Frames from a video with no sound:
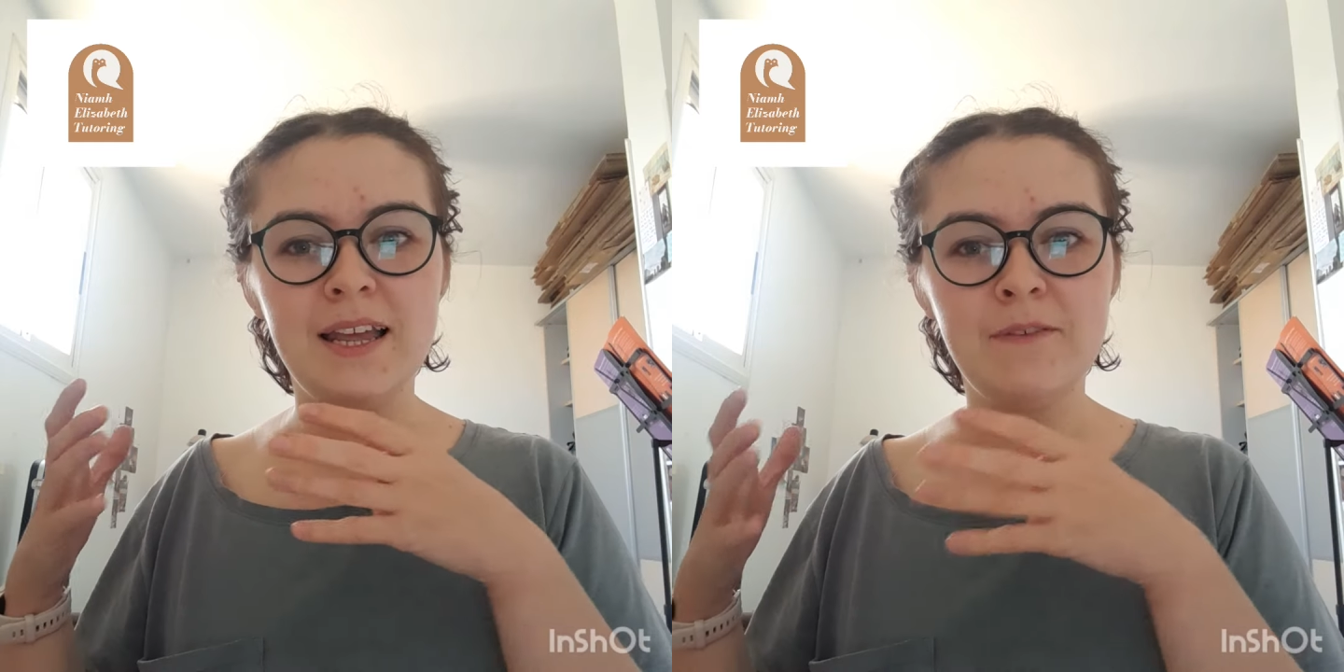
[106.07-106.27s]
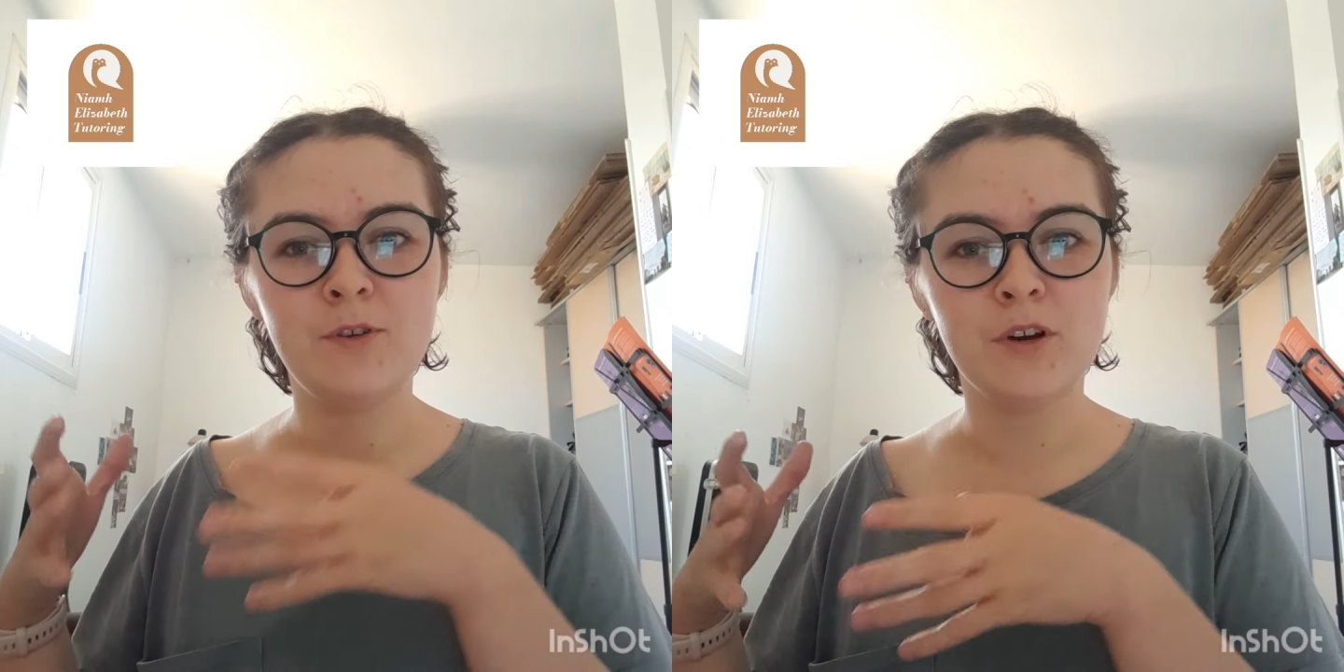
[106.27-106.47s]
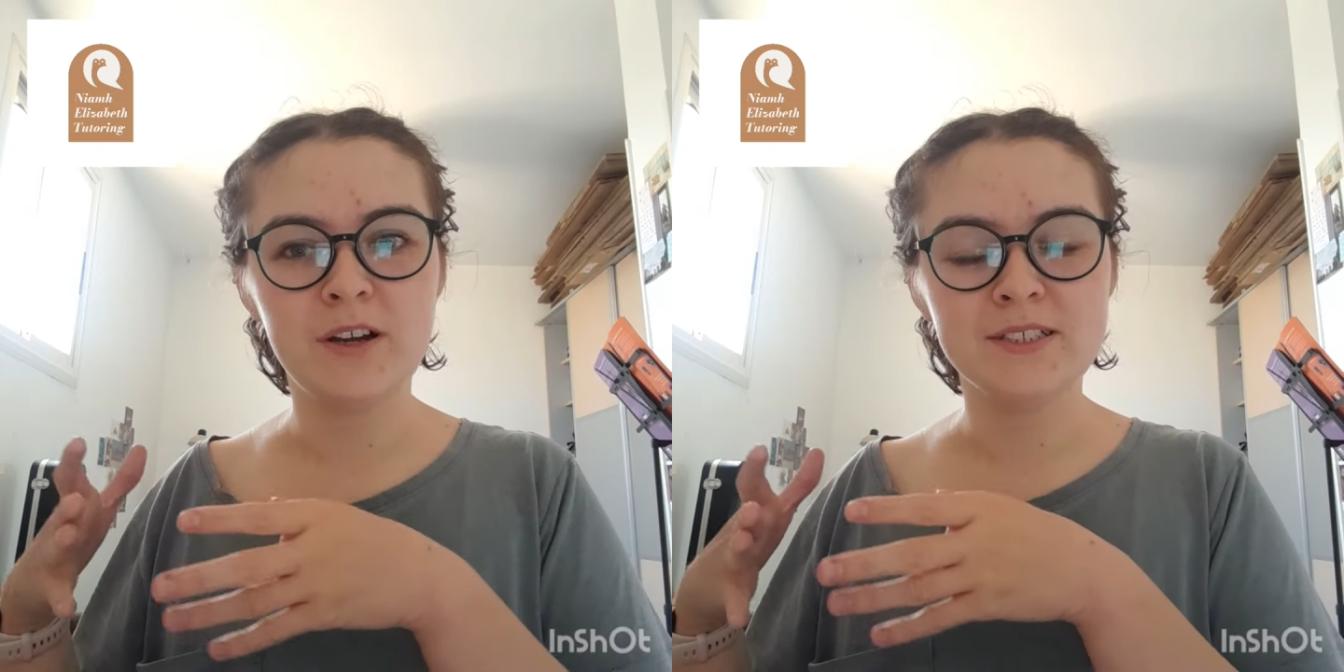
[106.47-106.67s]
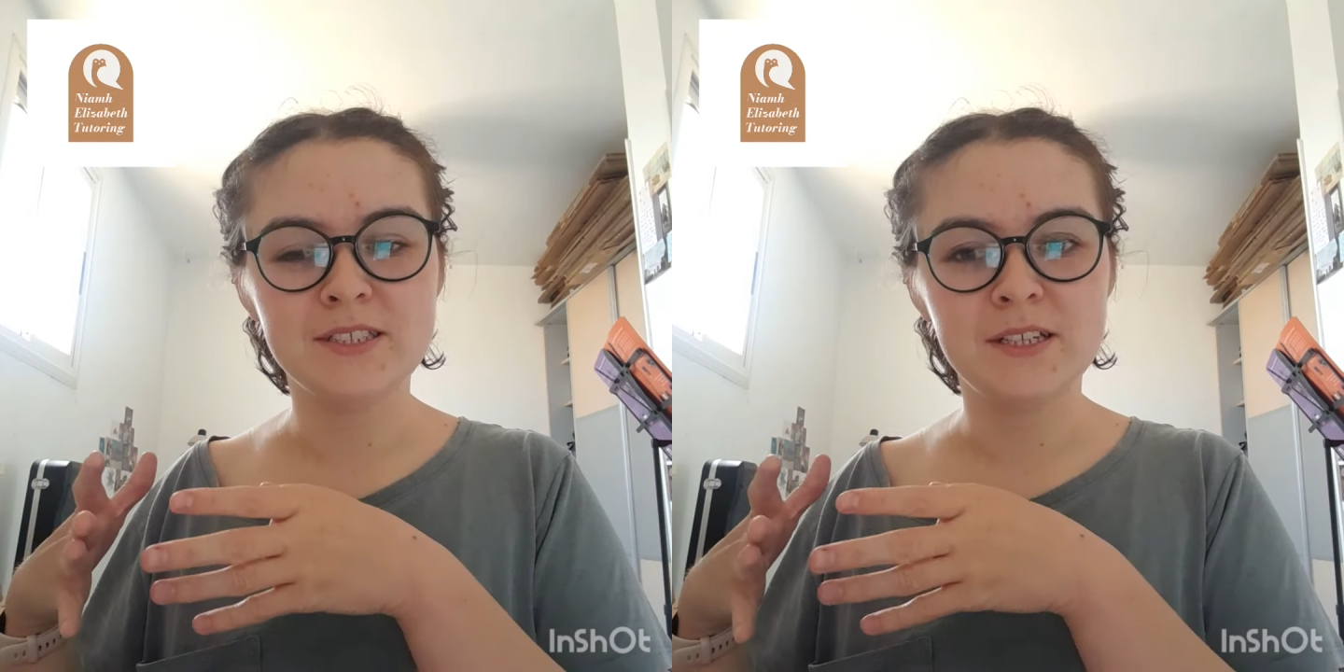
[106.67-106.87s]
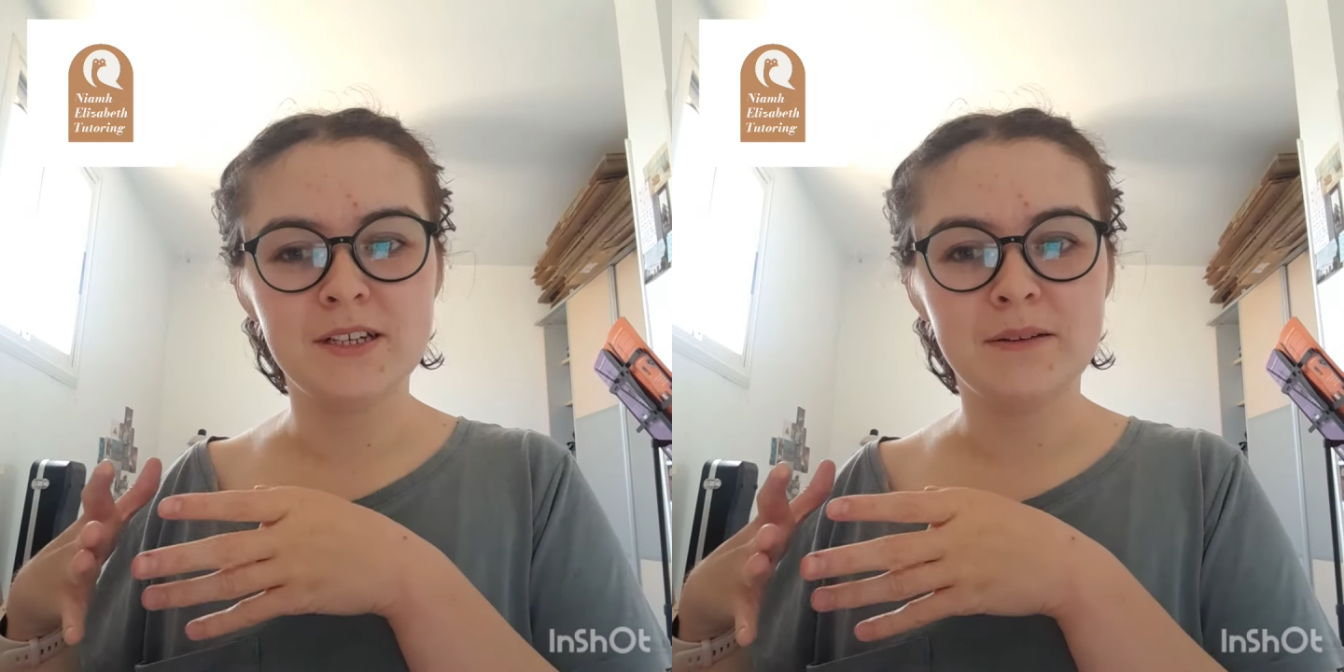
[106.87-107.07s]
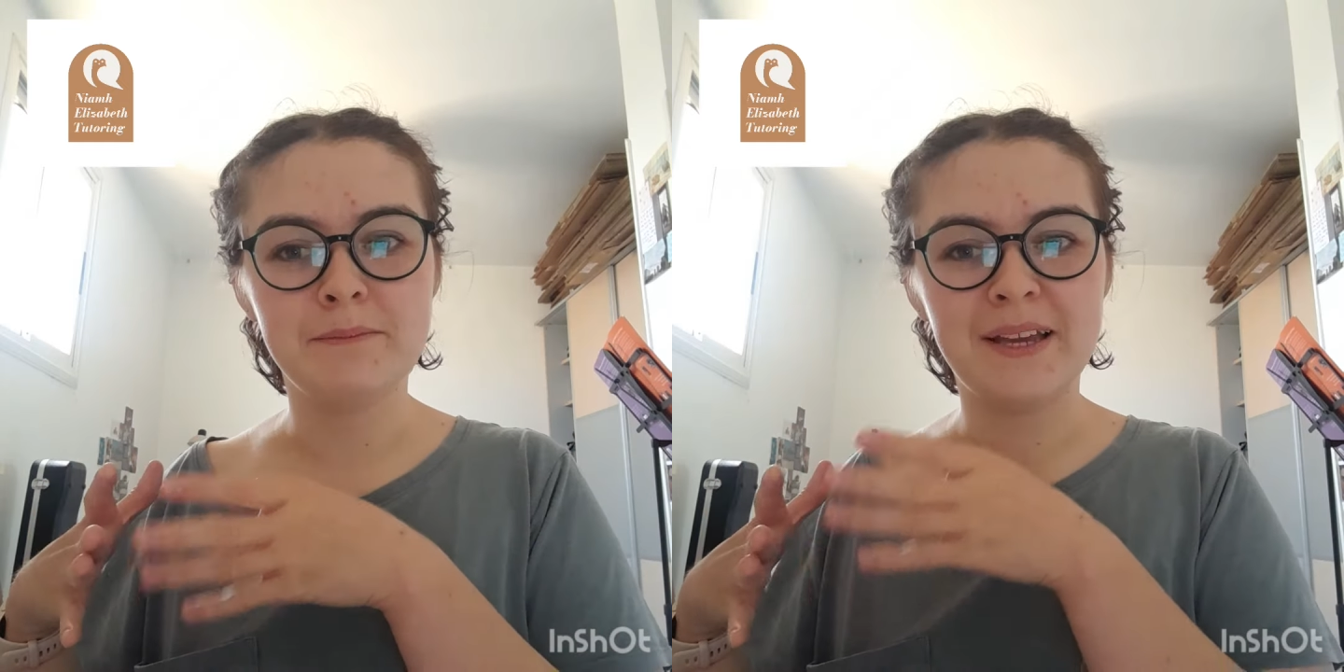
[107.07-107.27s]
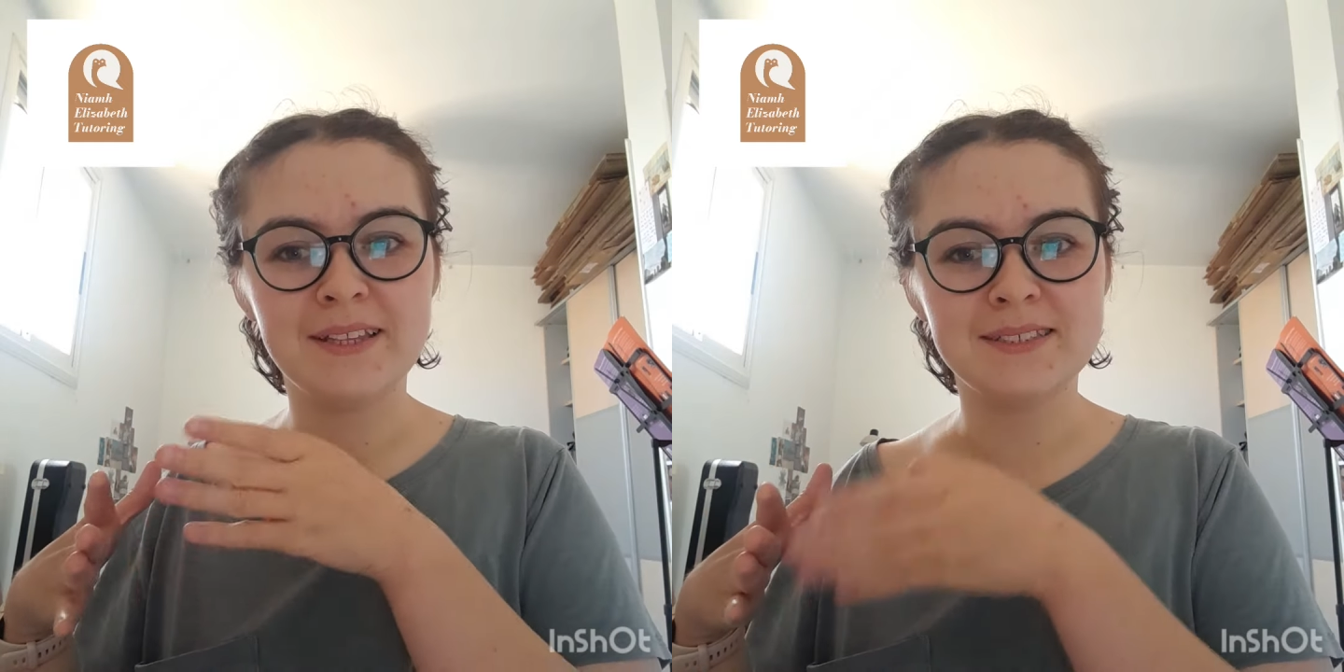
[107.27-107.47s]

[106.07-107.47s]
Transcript: If you're going to make